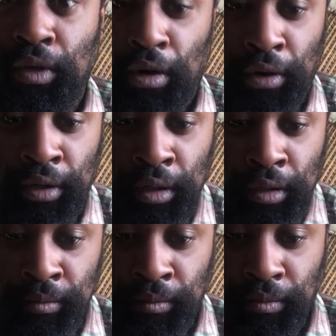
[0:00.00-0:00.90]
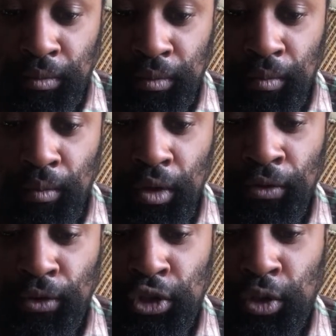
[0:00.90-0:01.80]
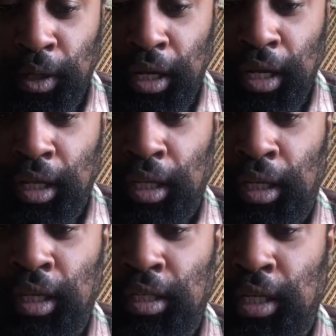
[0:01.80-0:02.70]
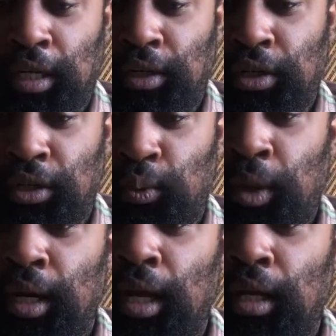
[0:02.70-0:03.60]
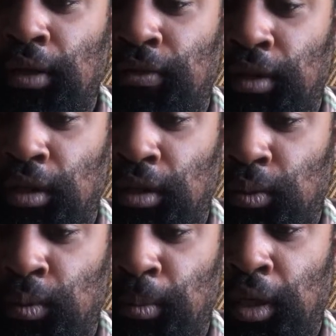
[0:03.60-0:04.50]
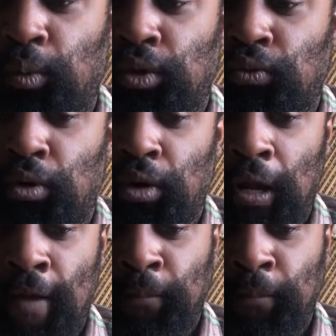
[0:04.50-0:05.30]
All right, verse 28, "And the king said unto her, What aileth thee?" Meaning, what's wrong?